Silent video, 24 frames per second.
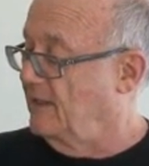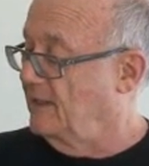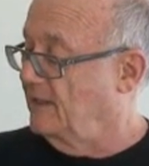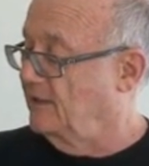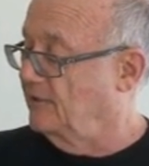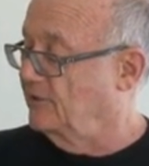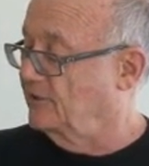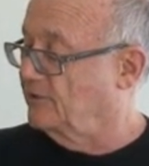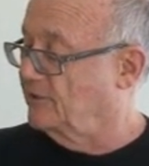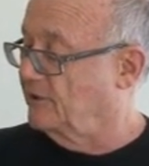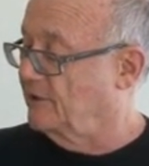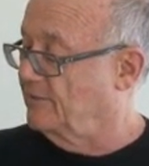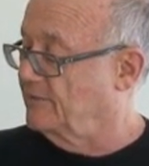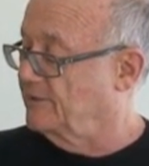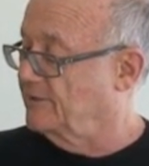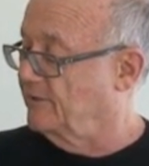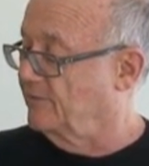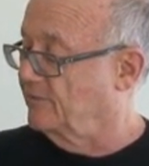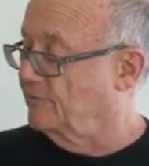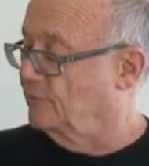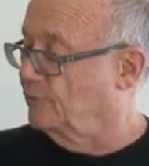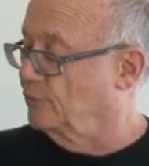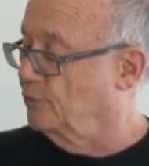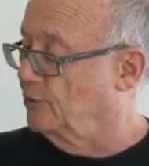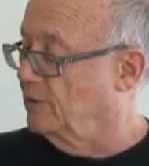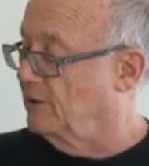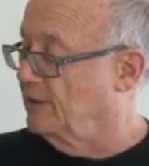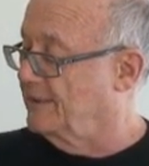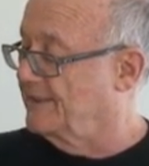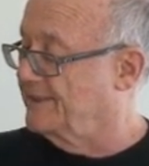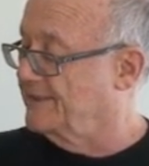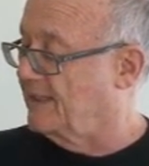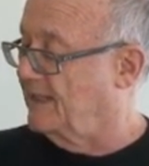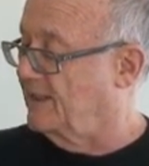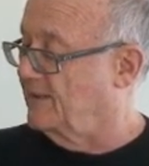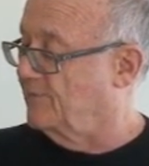in terms of
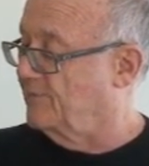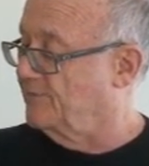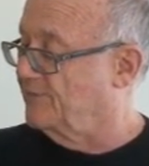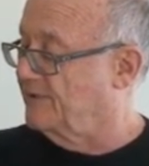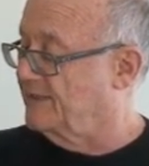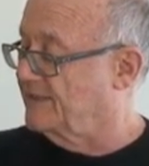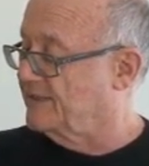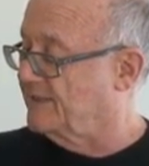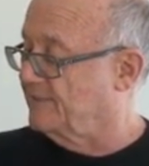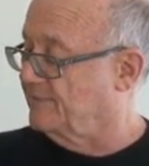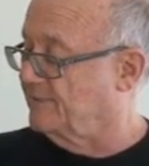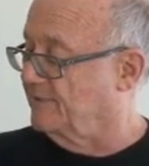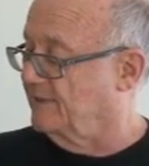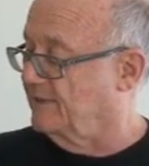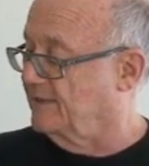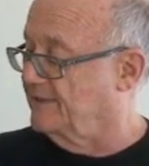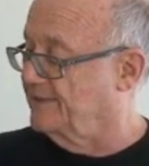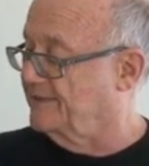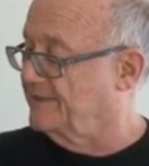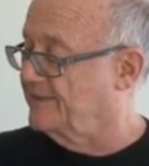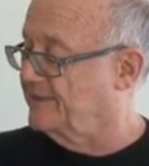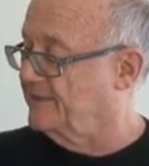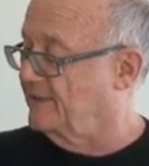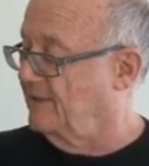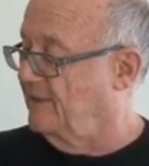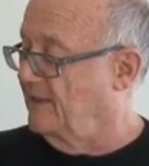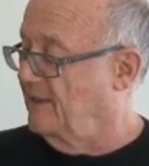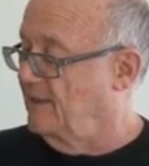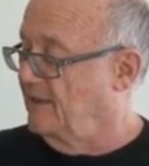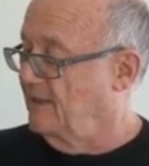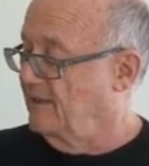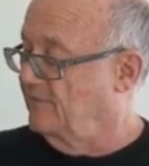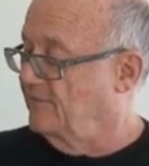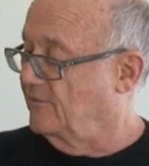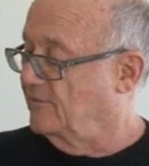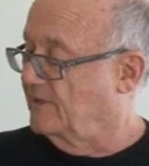rules and principles
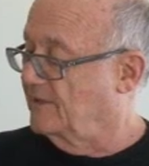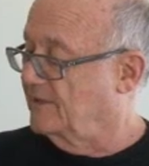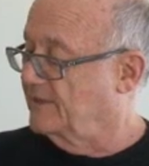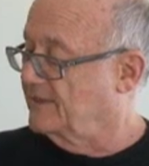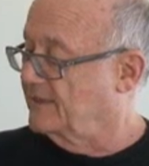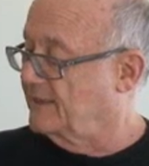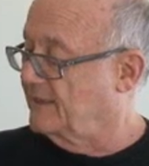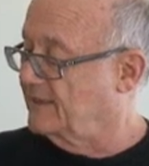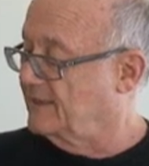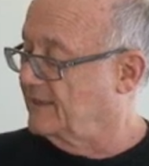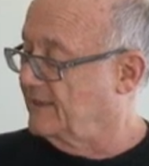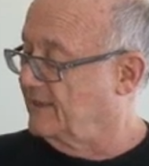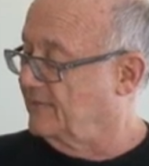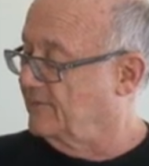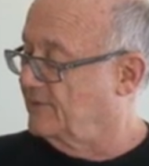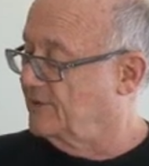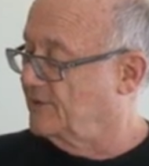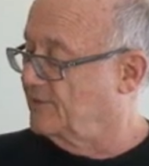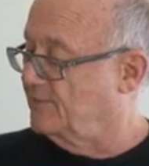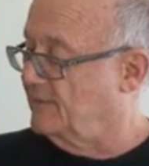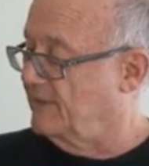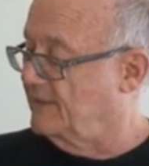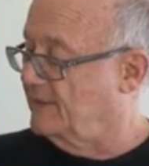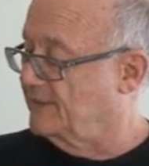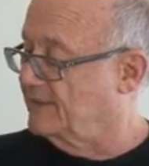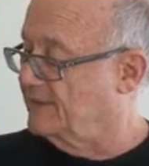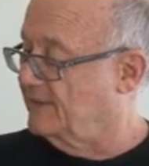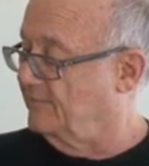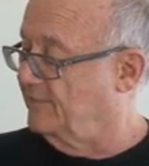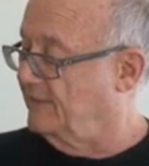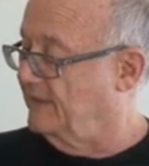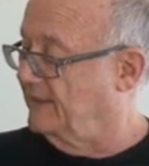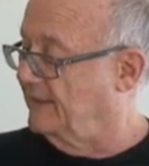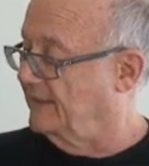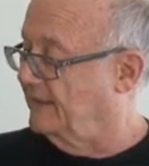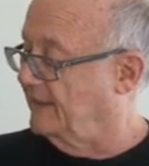for assessing
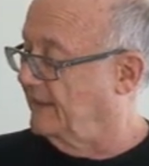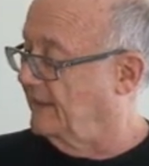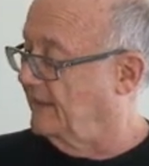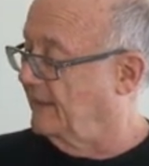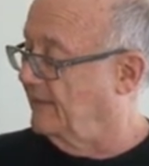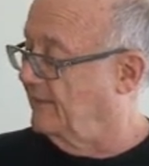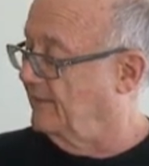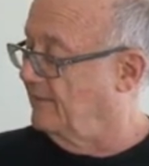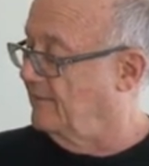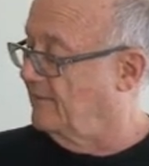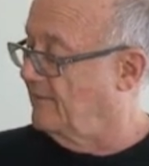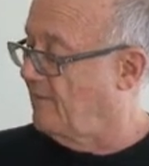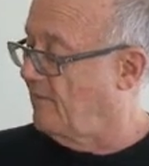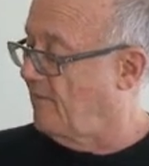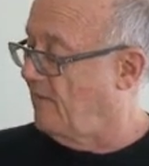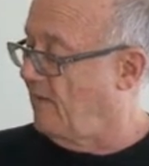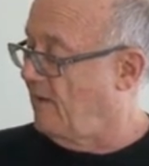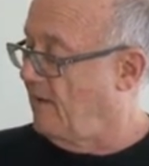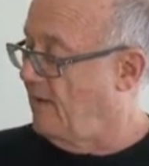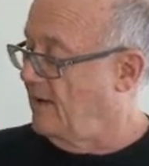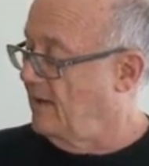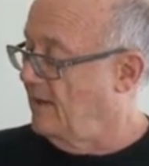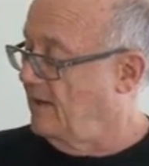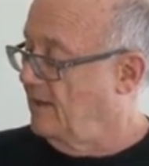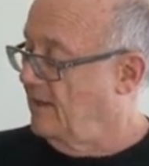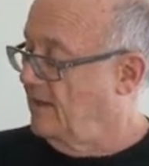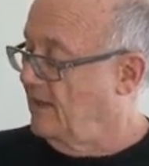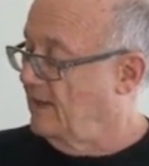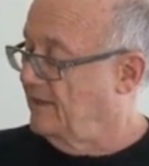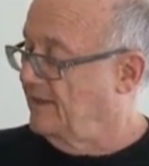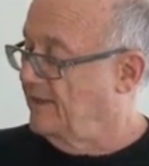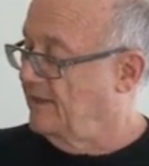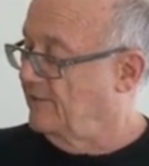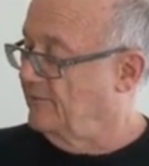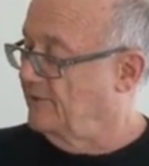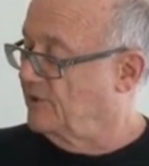responsibility.
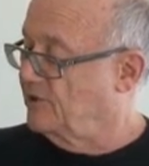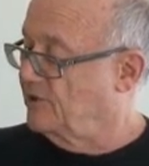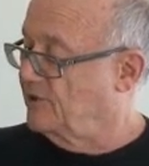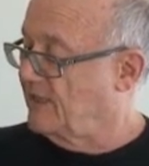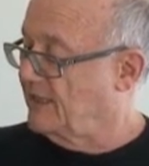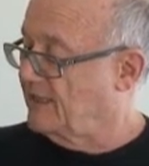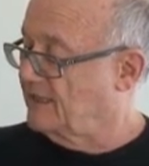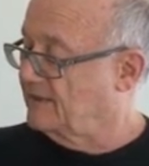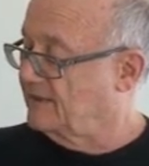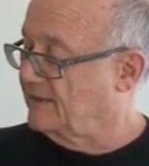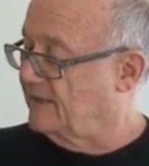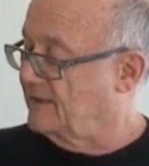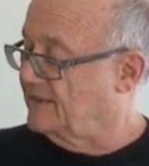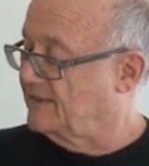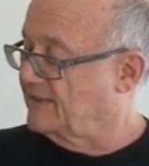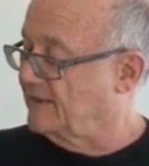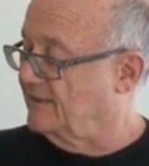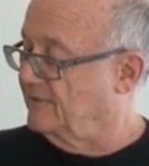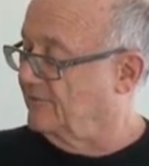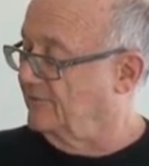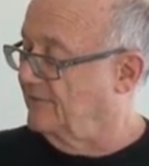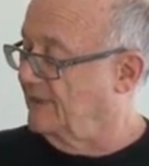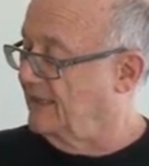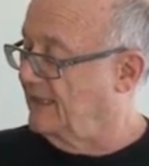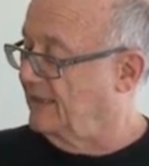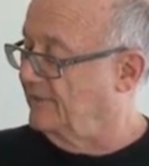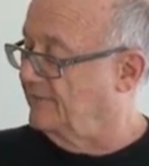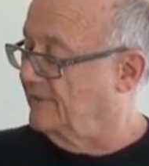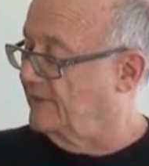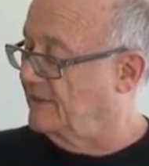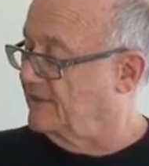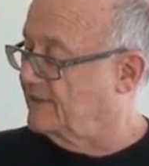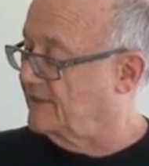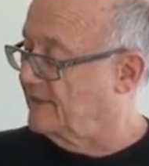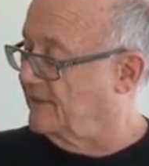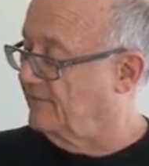They reject as
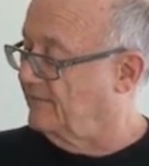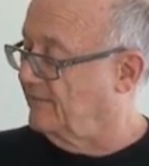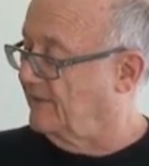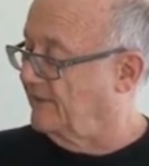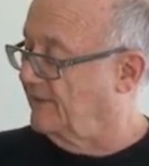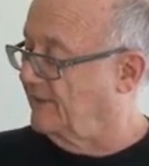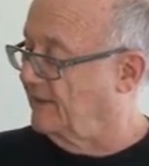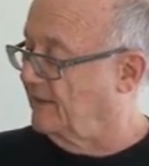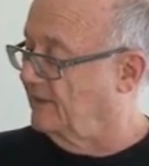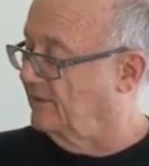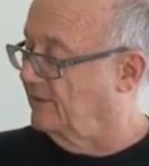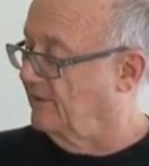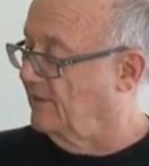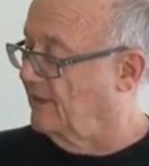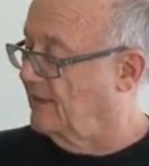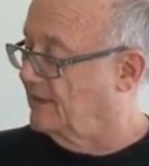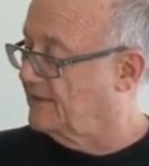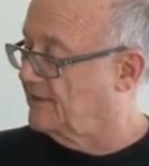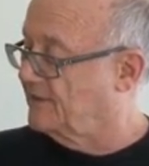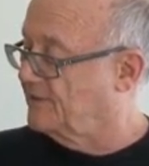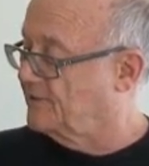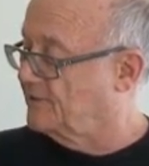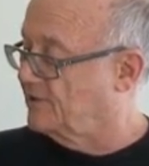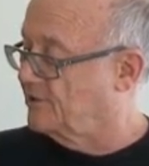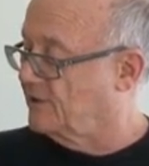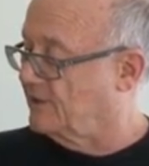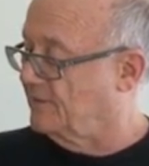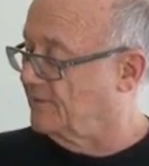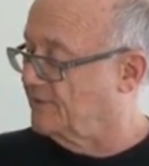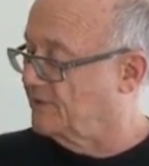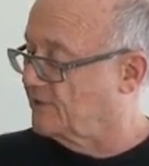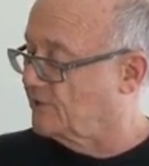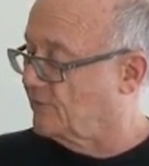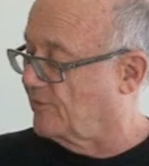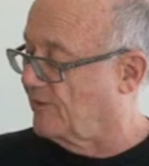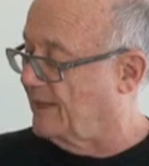irrelevant everything not
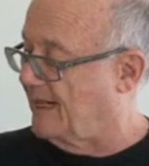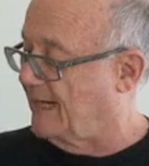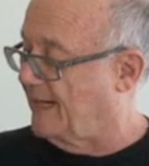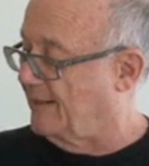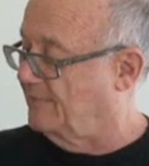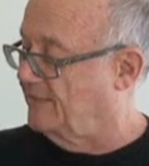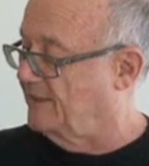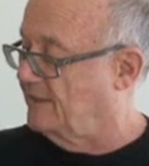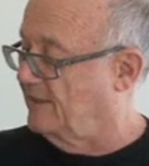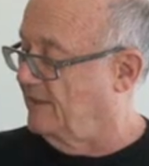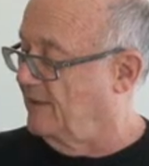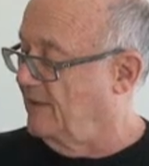circumscribed